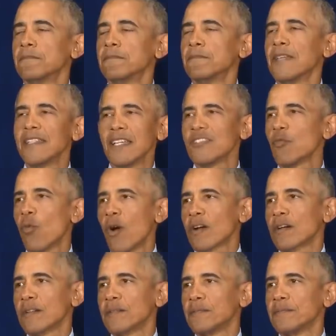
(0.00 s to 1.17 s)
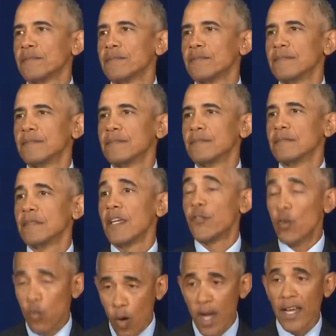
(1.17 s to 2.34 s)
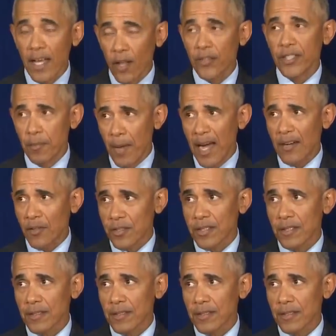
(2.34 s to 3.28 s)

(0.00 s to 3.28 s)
That doesn't work if you want a healthy democracy.